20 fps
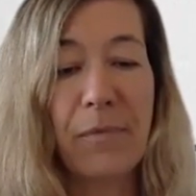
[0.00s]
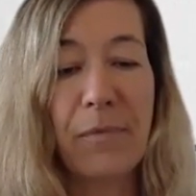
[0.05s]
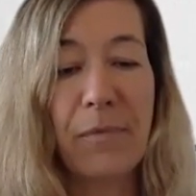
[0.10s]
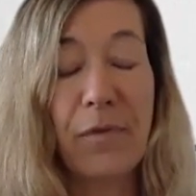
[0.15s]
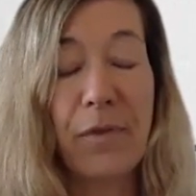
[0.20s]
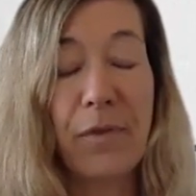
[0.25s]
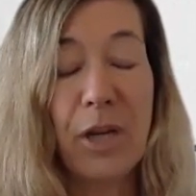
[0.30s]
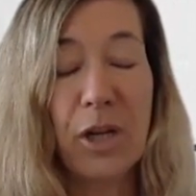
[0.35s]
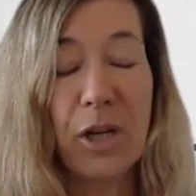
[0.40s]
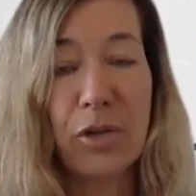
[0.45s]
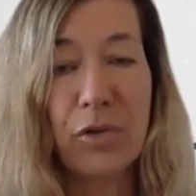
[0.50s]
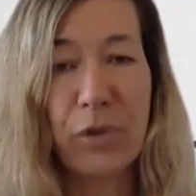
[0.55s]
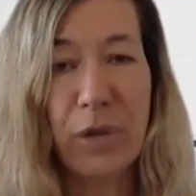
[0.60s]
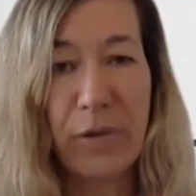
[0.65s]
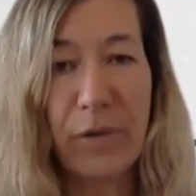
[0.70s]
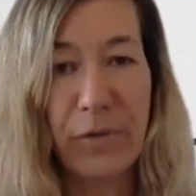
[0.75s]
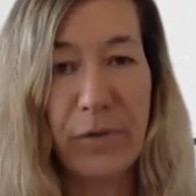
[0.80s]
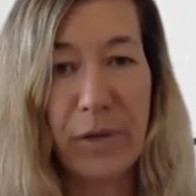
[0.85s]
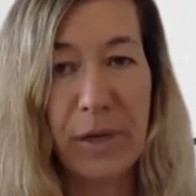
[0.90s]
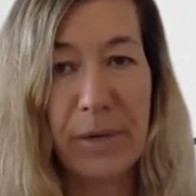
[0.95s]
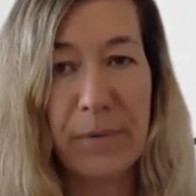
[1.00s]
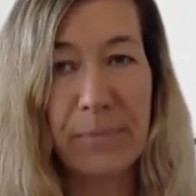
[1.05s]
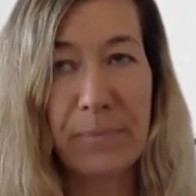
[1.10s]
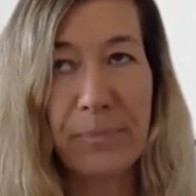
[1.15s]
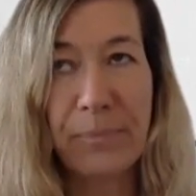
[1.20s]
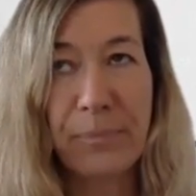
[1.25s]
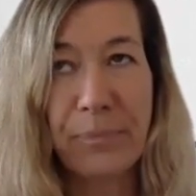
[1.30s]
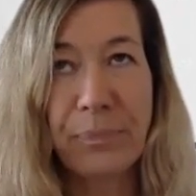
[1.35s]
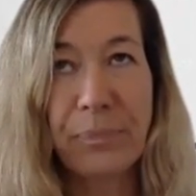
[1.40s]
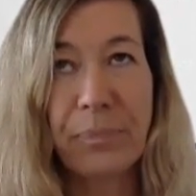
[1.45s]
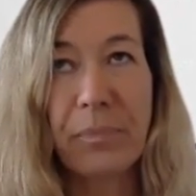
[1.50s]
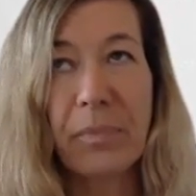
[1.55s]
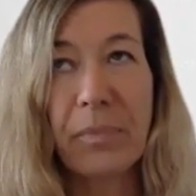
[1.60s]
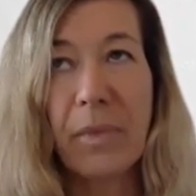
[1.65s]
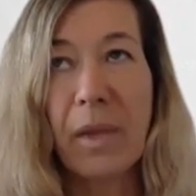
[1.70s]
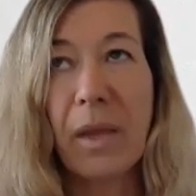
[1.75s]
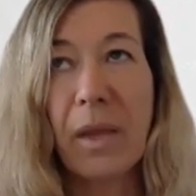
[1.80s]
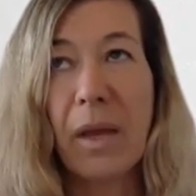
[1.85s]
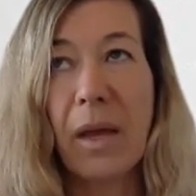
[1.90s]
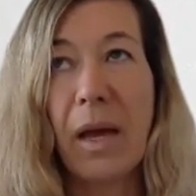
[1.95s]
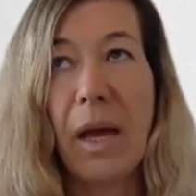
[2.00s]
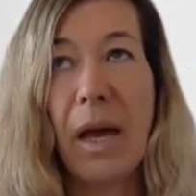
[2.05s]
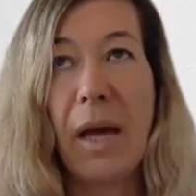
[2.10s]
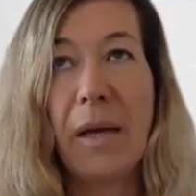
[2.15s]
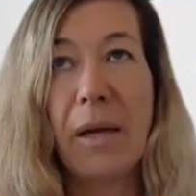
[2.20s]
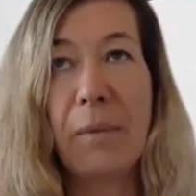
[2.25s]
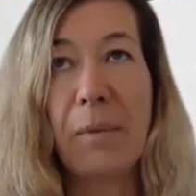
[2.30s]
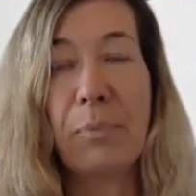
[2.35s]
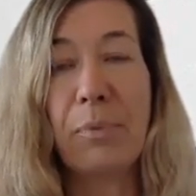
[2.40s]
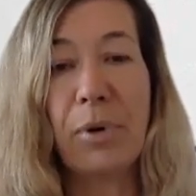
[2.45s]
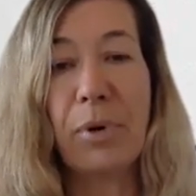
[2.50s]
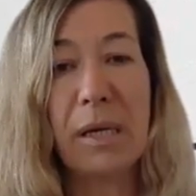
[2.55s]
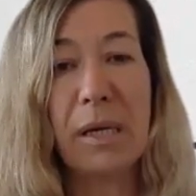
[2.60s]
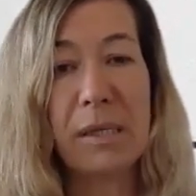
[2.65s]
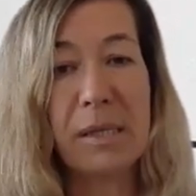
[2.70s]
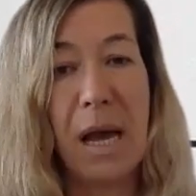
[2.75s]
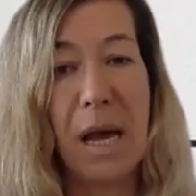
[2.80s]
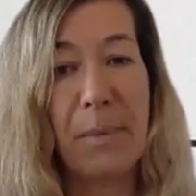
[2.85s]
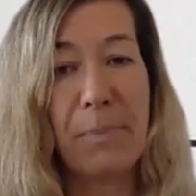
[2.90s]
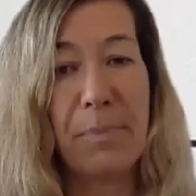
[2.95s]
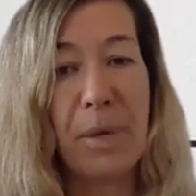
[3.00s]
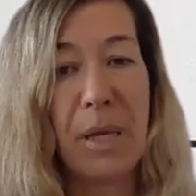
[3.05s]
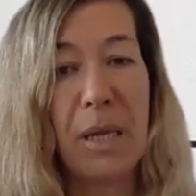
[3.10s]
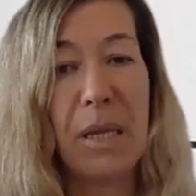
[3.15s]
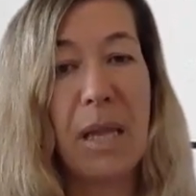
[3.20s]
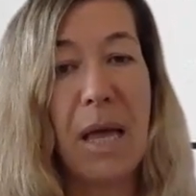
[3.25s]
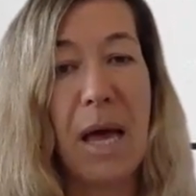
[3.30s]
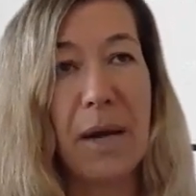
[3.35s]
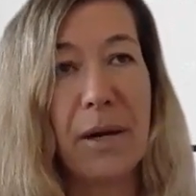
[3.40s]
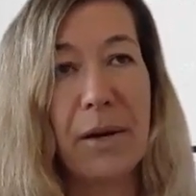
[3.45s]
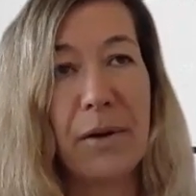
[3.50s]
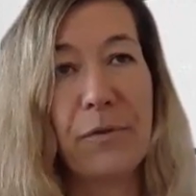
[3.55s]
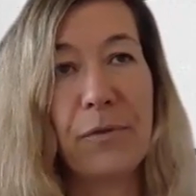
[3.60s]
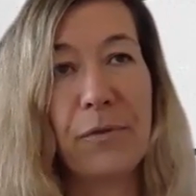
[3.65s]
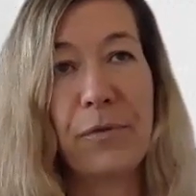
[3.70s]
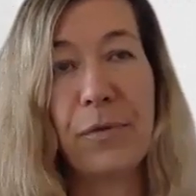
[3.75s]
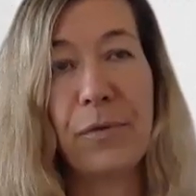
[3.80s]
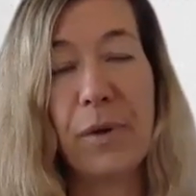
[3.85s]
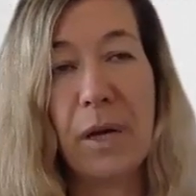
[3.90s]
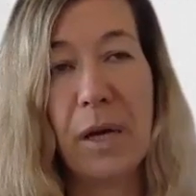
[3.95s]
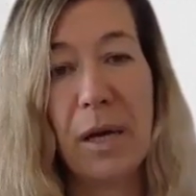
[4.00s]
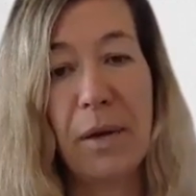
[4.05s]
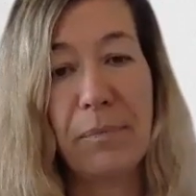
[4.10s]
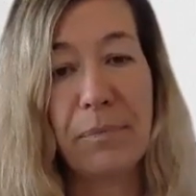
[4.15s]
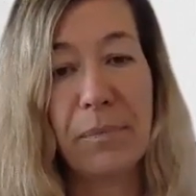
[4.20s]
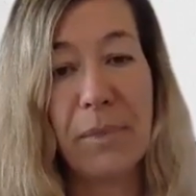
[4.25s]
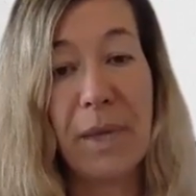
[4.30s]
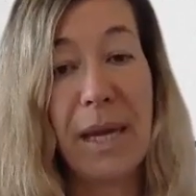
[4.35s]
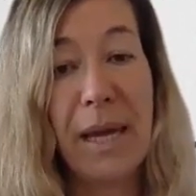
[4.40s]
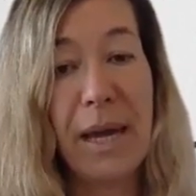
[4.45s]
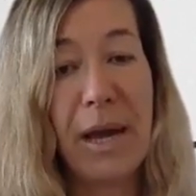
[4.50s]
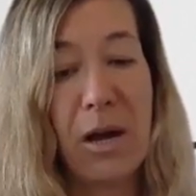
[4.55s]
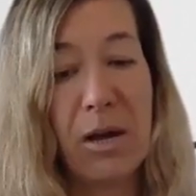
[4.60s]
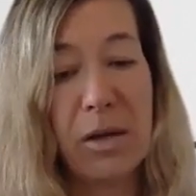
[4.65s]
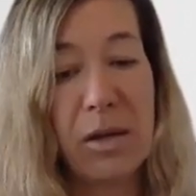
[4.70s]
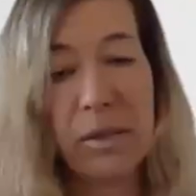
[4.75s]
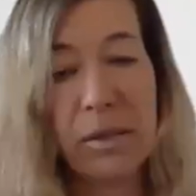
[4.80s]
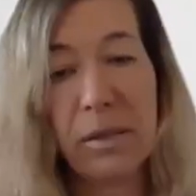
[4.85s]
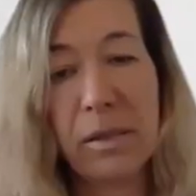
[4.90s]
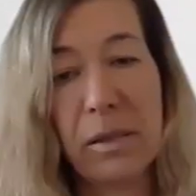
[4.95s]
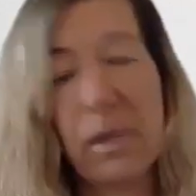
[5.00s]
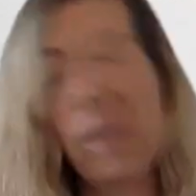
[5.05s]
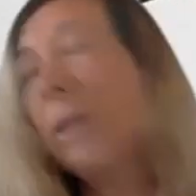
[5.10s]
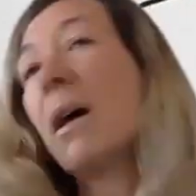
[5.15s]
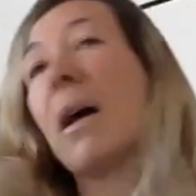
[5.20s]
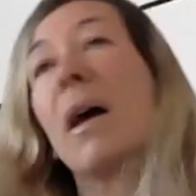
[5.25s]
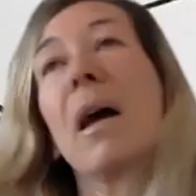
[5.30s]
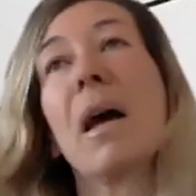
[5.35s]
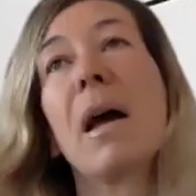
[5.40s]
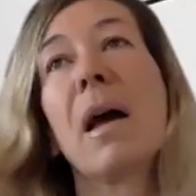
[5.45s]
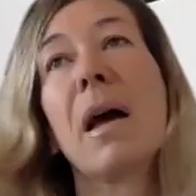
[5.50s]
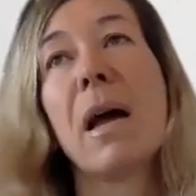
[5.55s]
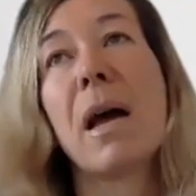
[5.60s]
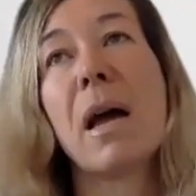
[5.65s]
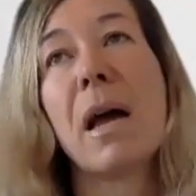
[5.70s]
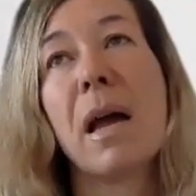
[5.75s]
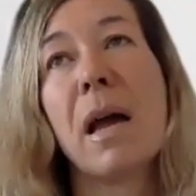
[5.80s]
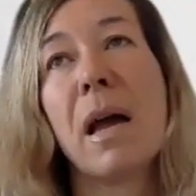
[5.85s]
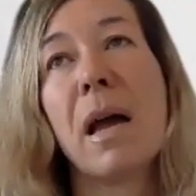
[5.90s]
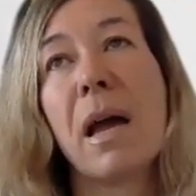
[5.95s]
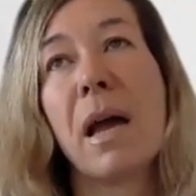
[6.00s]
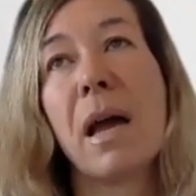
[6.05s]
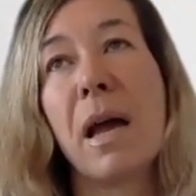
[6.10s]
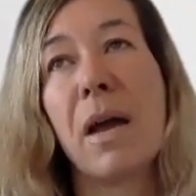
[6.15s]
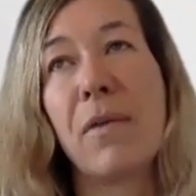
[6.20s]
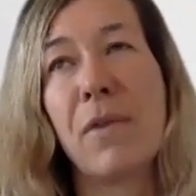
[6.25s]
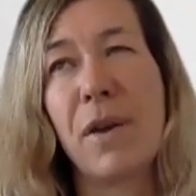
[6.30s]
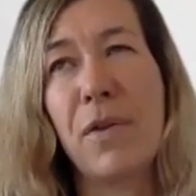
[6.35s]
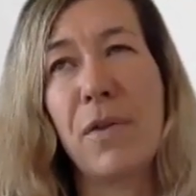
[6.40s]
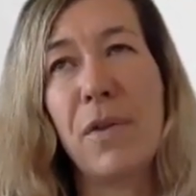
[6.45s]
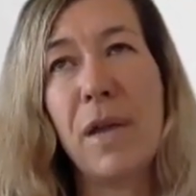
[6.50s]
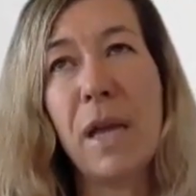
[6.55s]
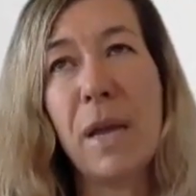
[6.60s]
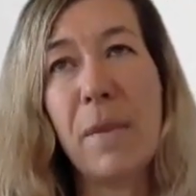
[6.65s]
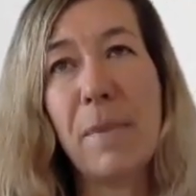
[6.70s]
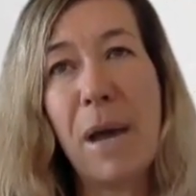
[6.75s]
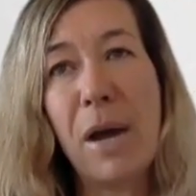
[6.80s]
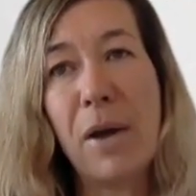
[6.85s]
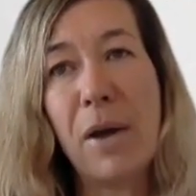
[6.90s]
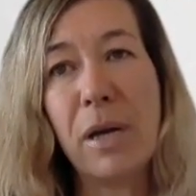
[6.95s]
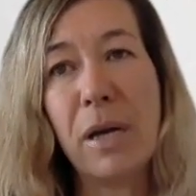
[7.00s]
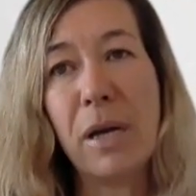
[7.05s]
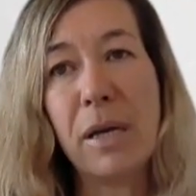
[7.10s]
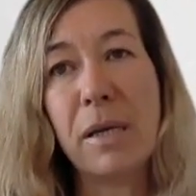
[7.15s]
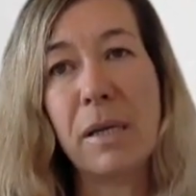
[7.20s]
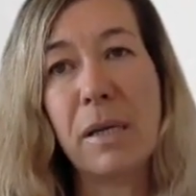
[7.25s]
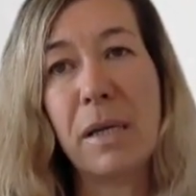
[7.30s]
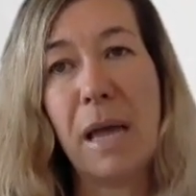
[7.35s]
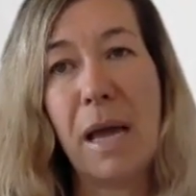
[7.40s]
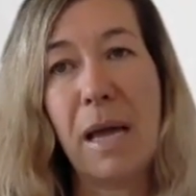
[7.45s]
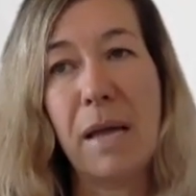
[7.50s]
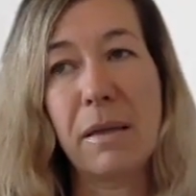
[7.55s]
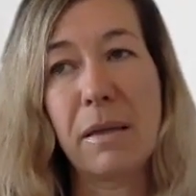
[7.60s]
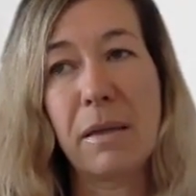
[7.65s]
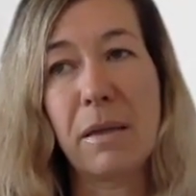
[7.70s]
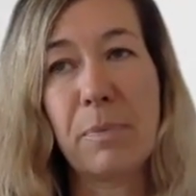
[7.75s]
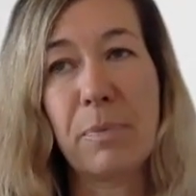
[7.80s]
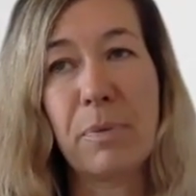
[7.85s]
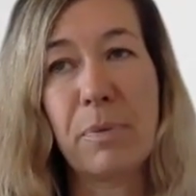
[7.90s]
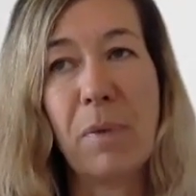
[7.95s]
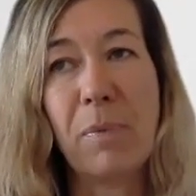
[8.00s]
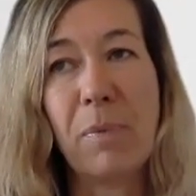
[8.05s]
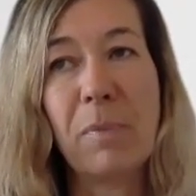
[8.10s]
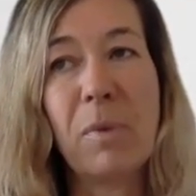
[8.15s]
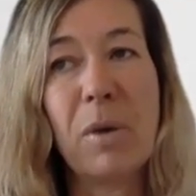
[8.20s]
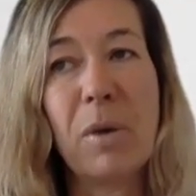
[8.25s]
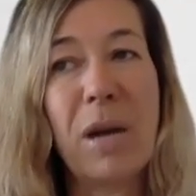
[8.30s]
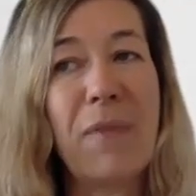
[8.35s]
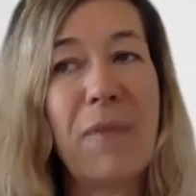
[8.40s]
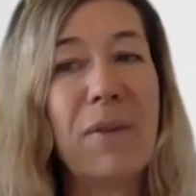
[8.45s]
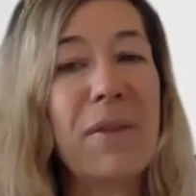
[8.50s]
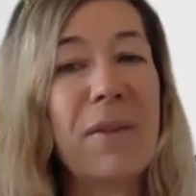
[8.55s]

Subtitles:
fear-driven, and it brings up a lot of chaos. If I think about it, that the problem, whatever